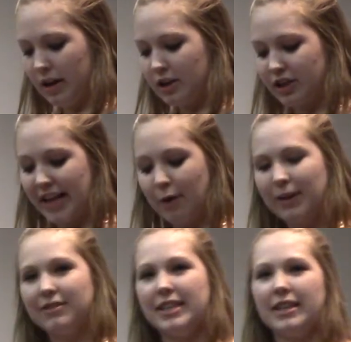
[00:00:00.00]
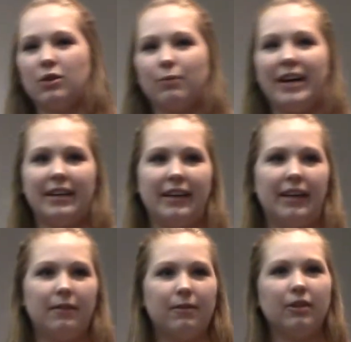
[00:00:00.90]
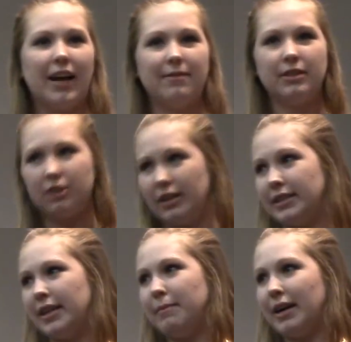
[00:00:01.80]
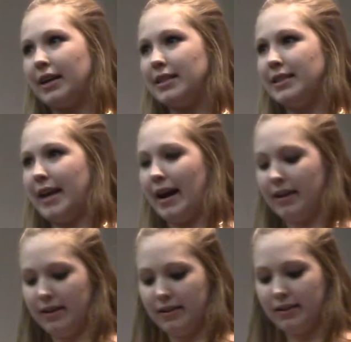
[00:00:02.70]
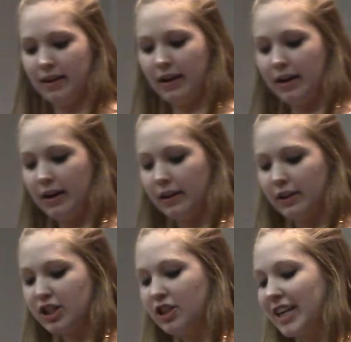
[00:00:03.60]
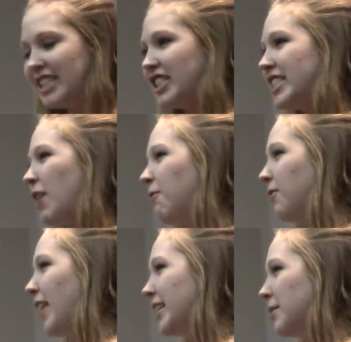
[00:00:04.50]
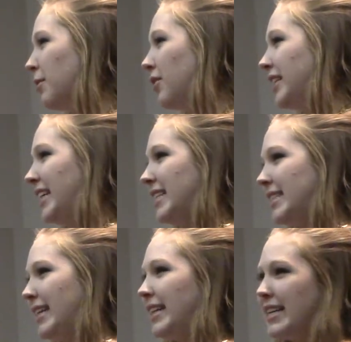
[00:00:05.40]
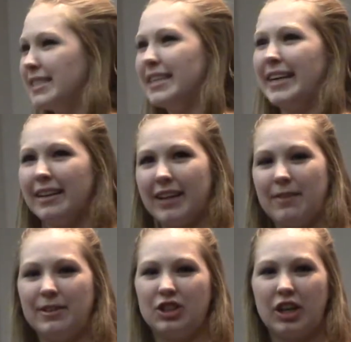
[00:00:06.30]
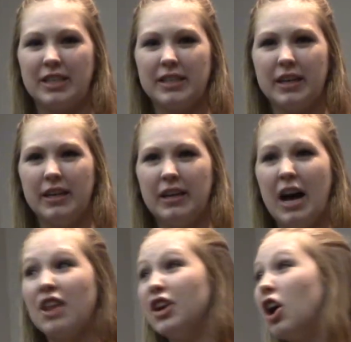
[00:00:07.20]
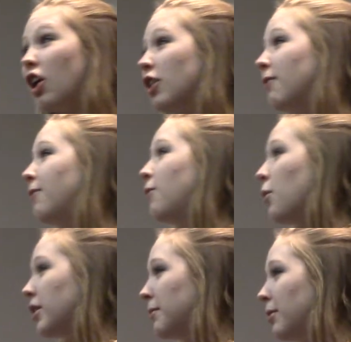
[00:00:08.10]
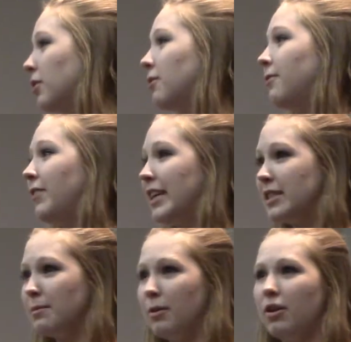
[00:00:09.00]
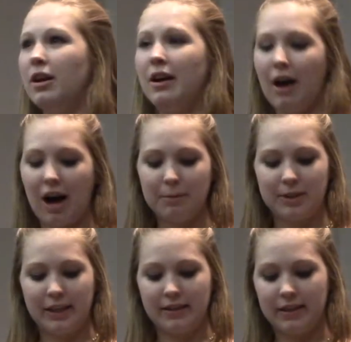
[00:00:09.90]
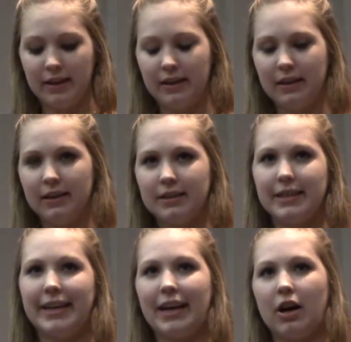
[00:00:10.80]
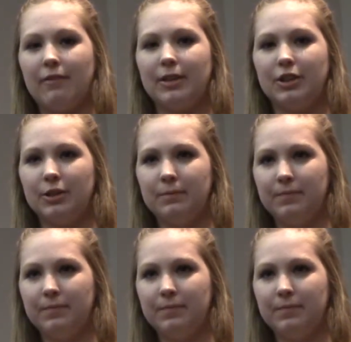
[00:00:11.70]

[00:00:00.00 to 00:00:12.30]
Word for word: So now we've seen the great need for life insurance in America today. Let's look at just how flexible and easy it is to get life insurance. There are affordable, feasible options to get coverage.